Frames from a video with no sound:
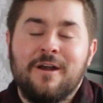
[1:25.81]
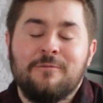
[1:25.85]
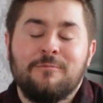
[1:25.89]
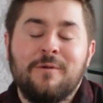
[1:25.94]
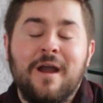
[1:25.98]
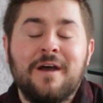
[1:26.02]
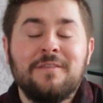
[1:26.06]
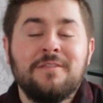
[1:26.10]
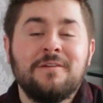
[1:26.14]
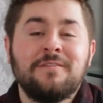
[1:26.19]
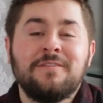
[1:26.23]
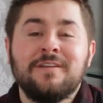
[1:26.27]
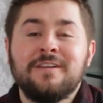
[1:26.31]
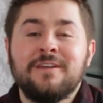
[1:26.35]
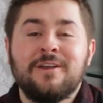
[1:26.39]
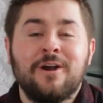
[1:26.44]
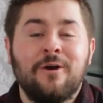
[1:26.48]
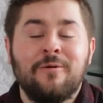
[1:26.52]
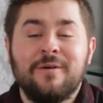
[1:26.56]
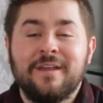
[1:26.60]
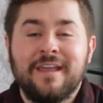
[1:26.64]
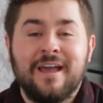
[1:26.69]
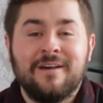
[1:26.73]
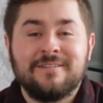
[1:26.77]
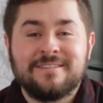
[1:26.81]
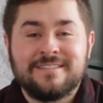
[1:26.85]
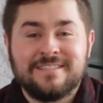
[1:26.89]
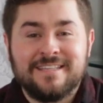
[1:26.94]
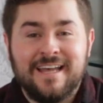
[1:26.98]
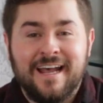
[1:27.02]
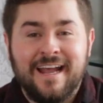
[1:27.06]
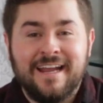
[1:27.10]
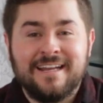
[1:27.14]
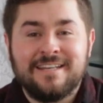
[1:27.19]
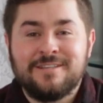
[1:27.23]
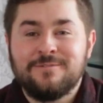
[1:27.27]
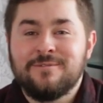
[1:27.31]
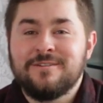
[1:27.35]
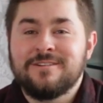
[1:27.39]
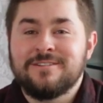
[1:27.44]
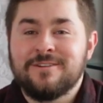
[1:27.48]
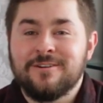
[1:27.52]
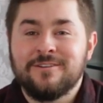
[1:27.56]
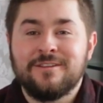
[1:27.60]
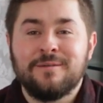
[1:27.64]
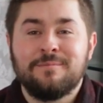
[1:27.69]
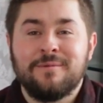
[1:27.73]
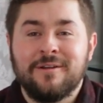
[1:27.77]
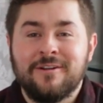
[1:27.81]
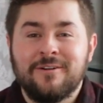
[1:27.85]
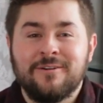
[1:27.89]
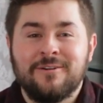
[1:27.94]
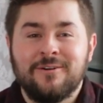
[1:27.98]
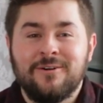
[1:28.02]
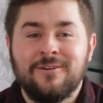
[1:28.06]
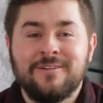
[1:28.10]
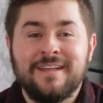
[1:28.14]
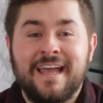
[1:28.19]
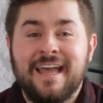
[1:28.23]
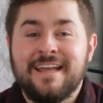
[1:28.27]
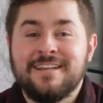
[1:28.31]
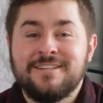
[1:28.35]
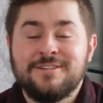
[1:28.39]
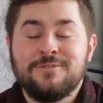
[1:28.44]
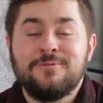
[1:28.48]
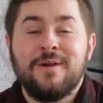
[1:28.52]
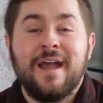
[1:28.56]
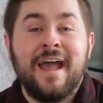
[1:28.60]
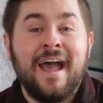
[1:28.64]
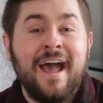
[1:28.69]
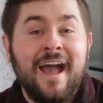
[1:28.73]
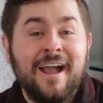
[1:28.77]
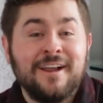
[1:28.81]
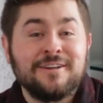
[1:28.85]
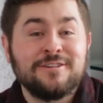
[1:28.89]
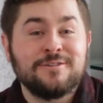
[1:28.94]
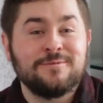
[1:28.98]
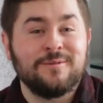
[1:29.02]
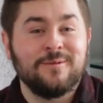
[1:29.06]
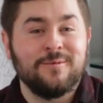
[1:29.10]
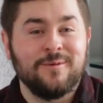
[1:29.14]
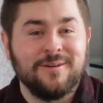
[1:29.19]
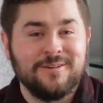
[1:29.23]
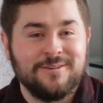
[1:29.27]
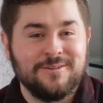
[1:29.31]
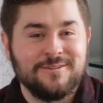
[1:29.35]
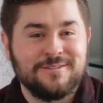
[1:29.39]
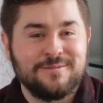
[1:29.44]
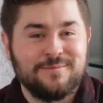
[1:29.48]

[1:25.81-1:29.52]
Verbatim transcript: rather than going outside to endure the bitter cold and do actual winter